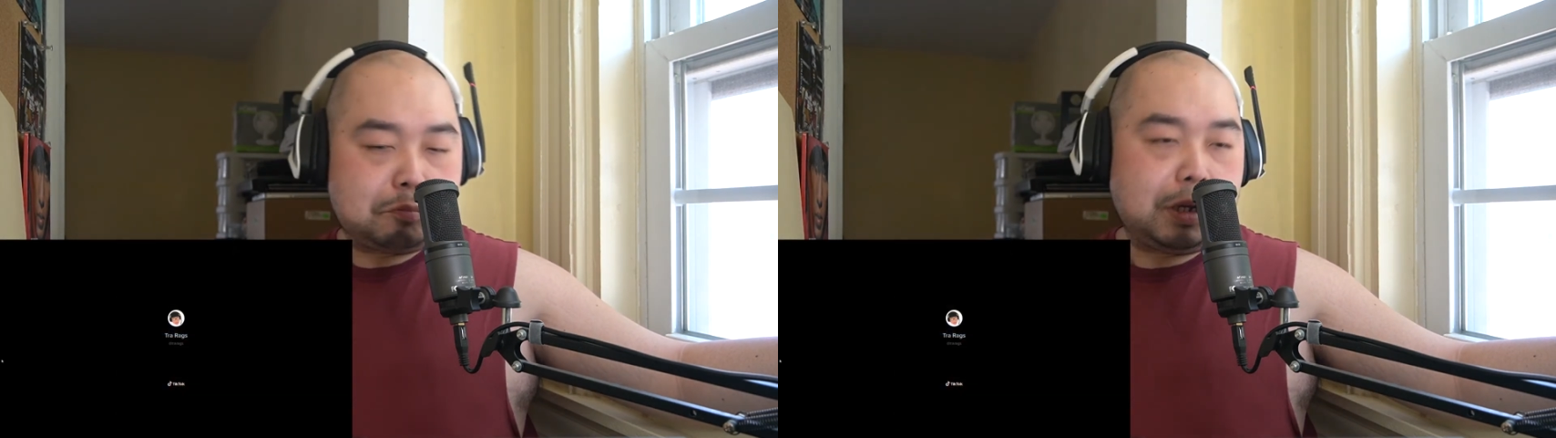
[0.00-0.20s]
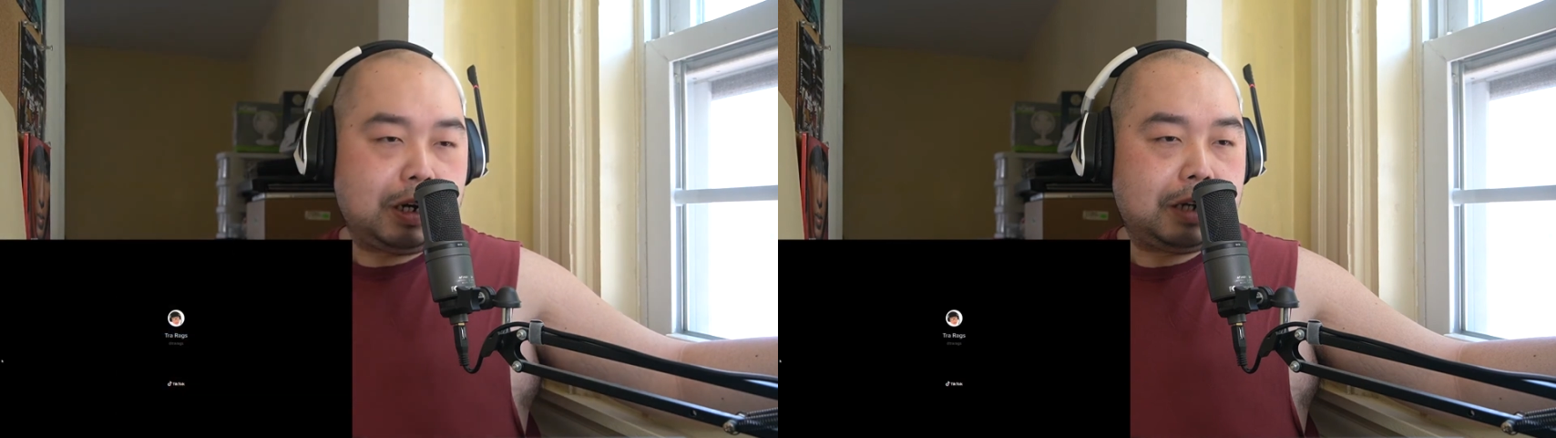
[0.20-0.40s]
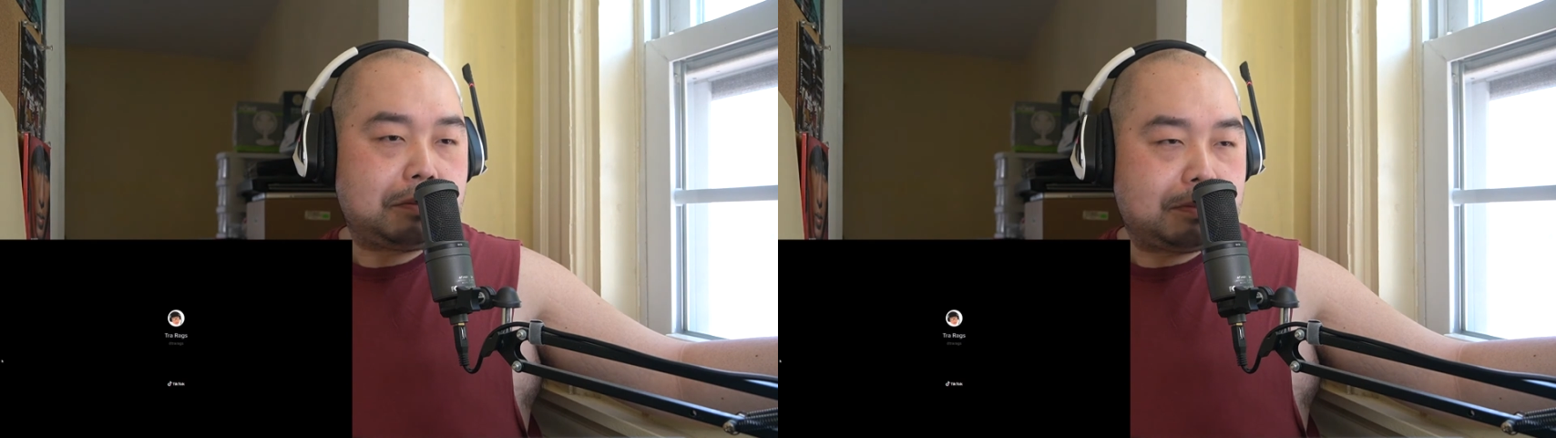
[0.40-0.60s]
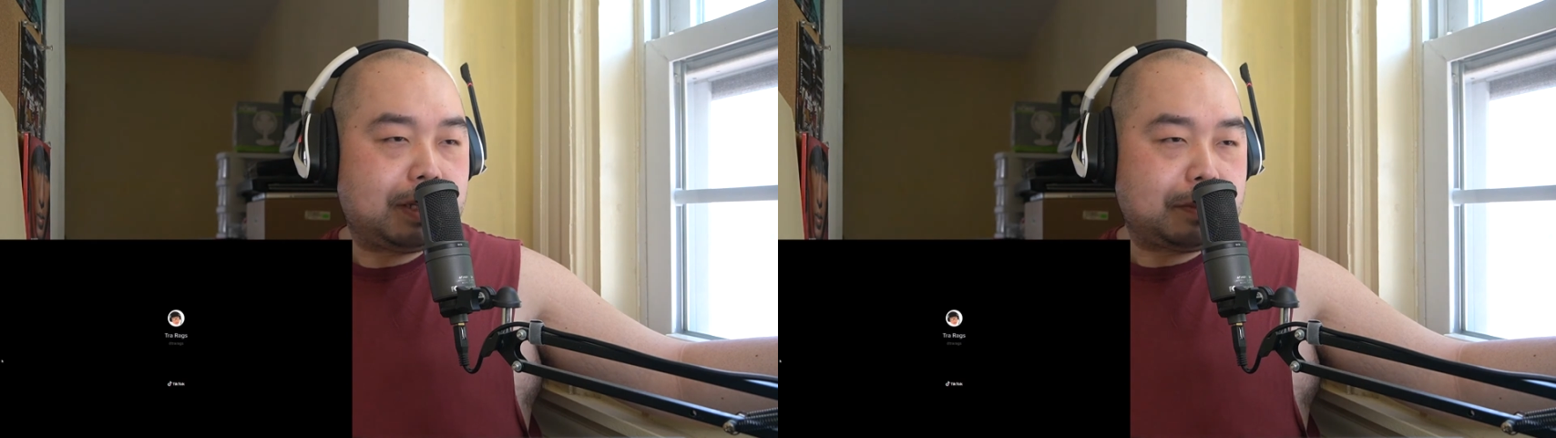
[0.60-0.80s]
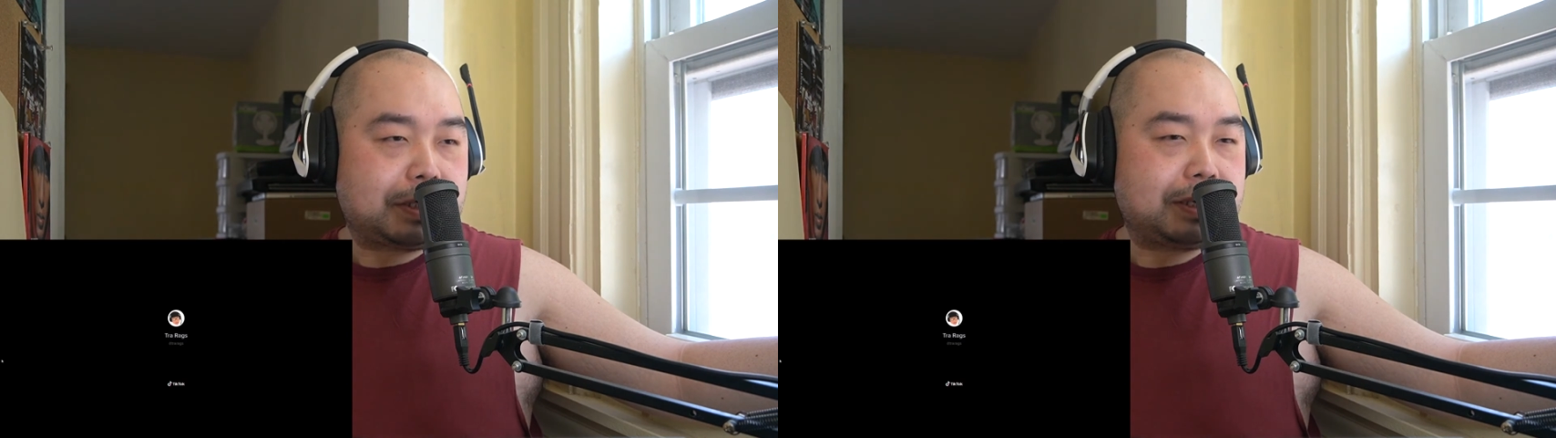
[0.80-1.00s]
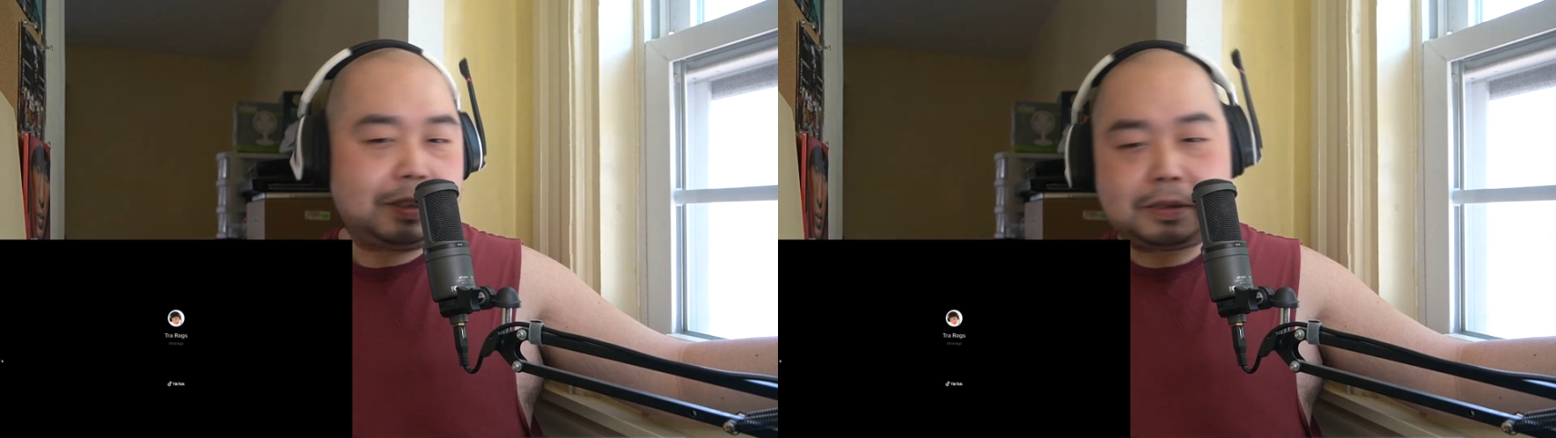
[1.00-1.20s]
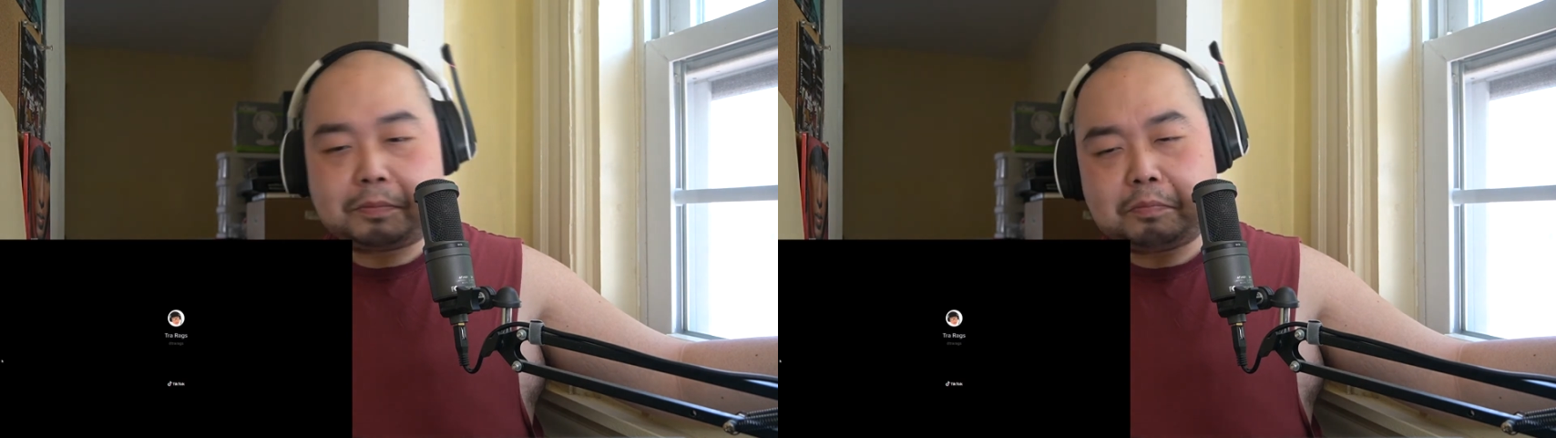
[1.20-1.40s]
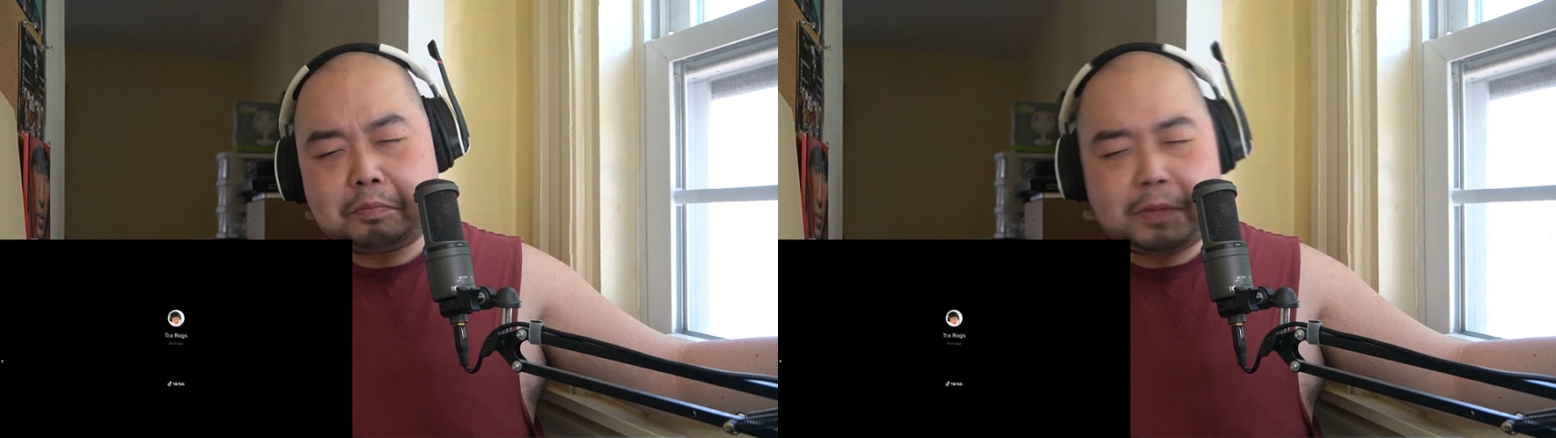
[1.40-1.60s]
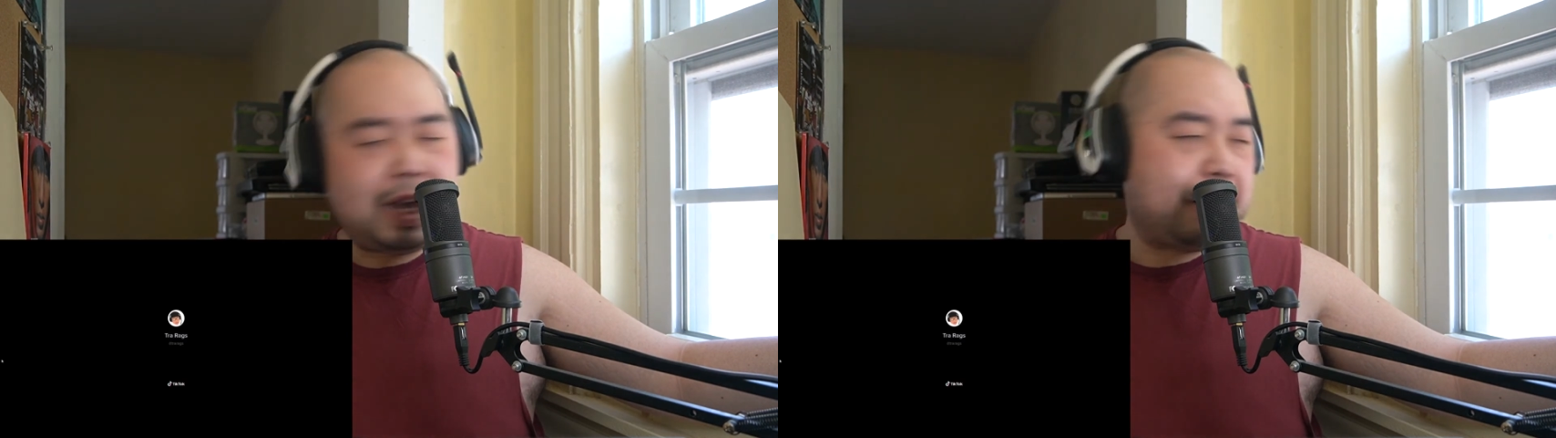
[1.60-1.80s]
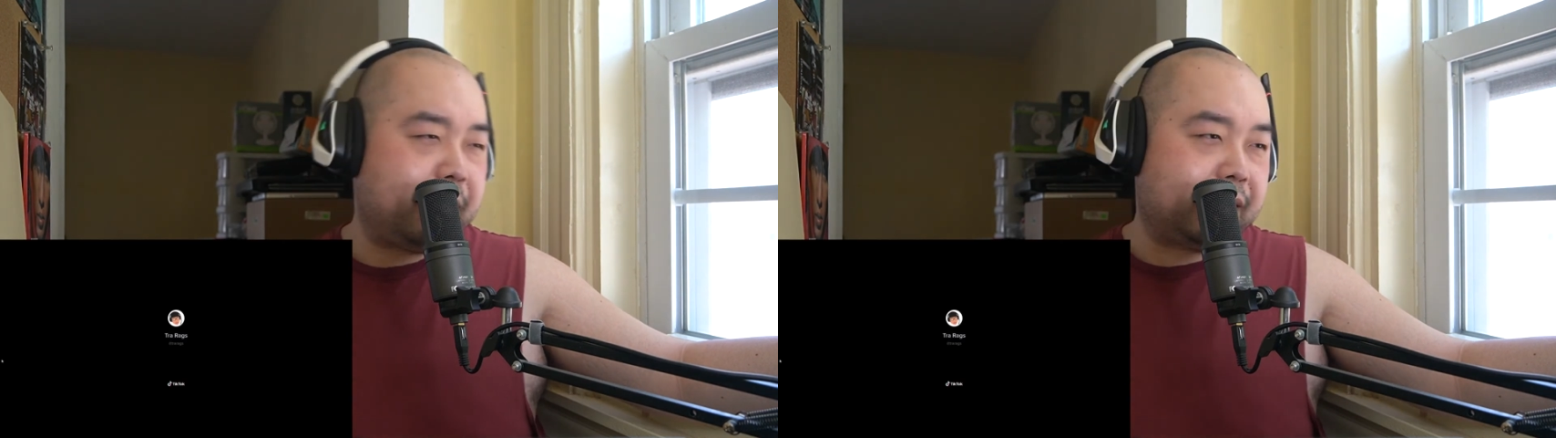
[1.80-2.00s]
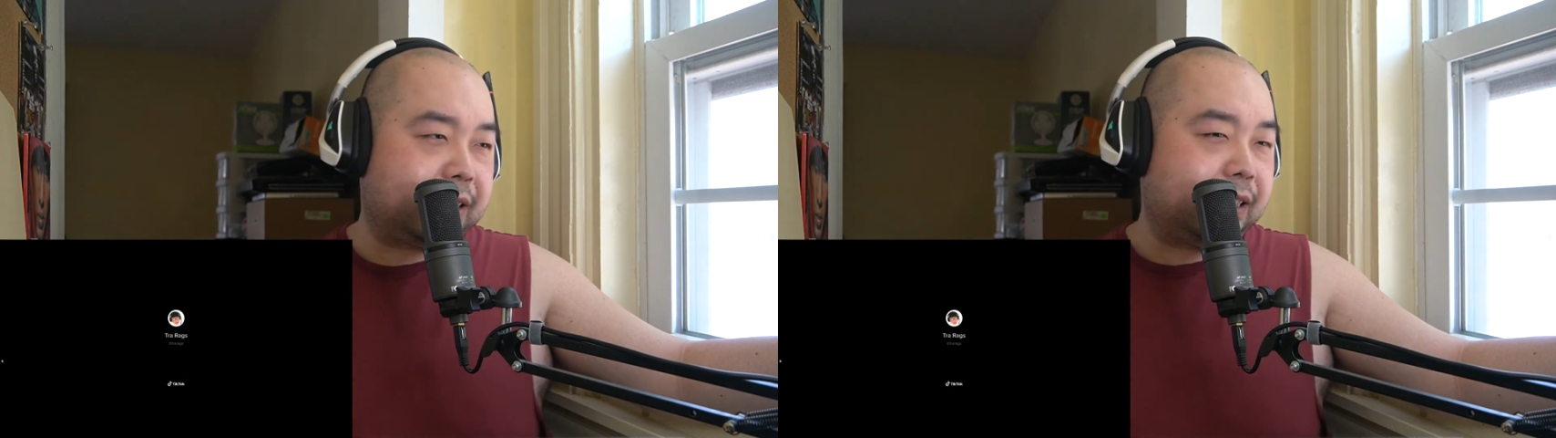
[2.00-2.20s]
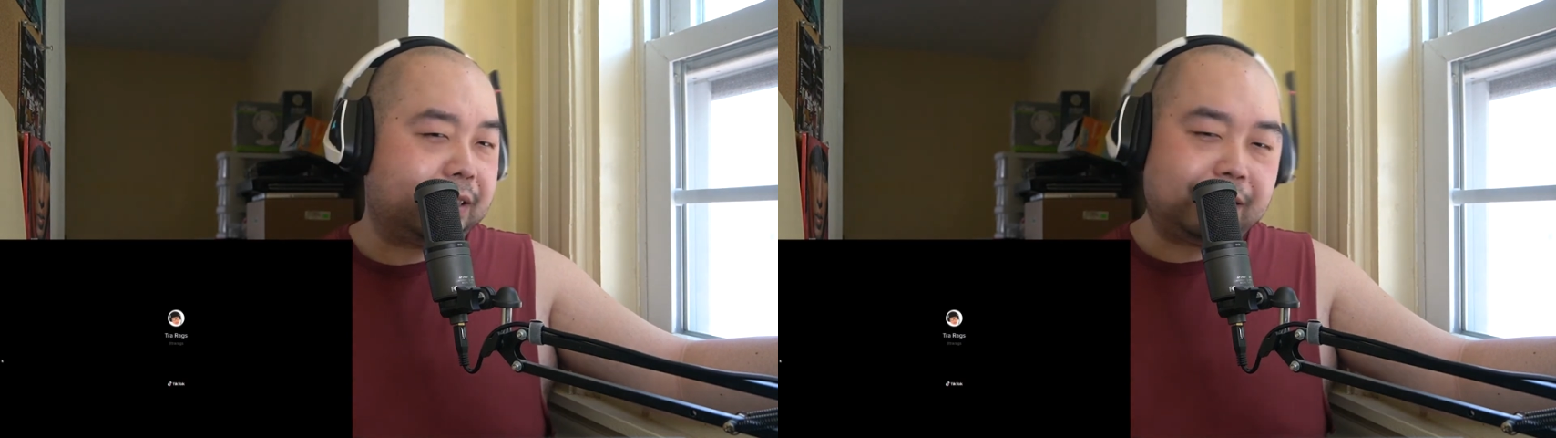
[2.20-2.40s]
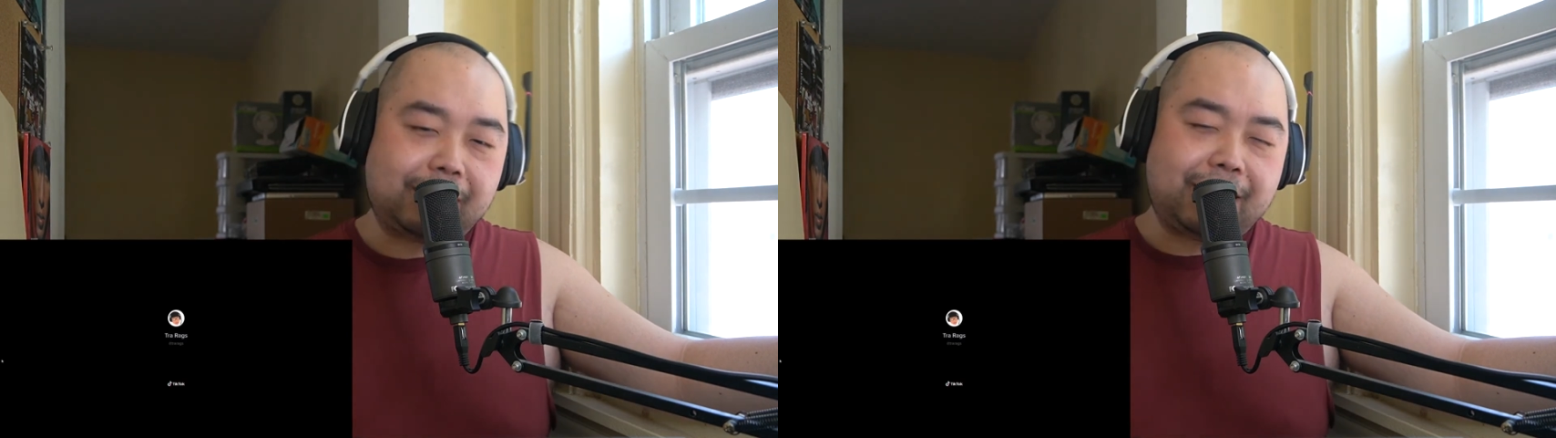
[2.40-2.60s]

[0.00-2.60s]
Alright, that makes sense. That makes sense. The